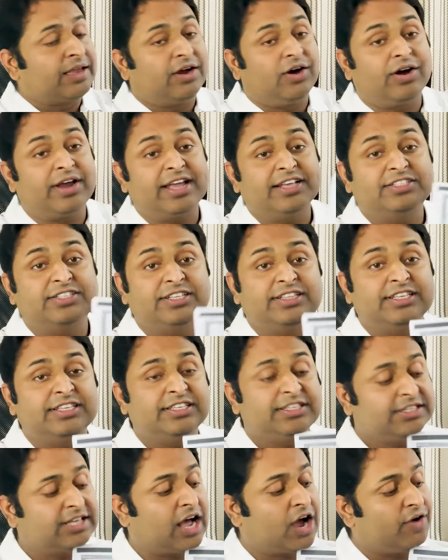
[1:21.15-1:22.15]
Okay, so this
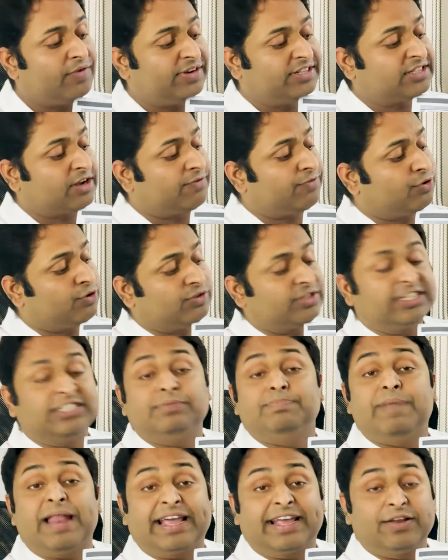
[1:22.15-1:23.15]
is how it's, of course
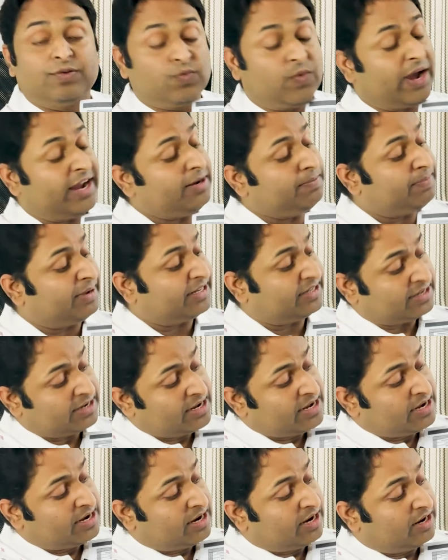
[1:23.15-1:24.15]
it's black and white, but
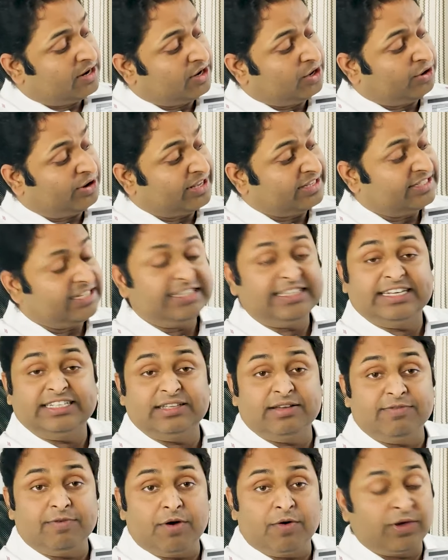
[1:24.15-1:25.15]
you can see there's
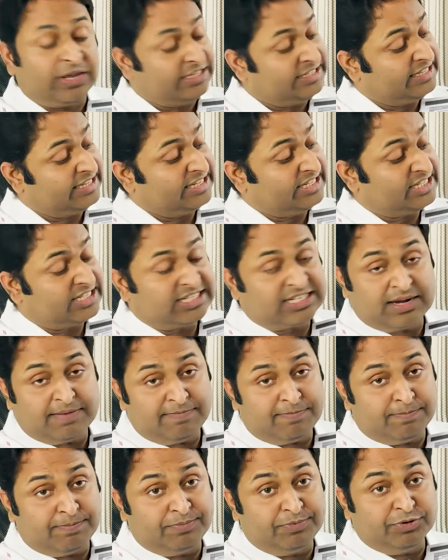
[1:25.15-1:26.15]
a ECG
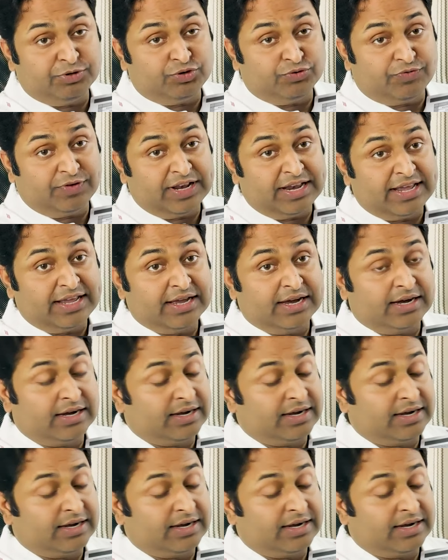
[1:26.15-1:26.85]
strip beautifully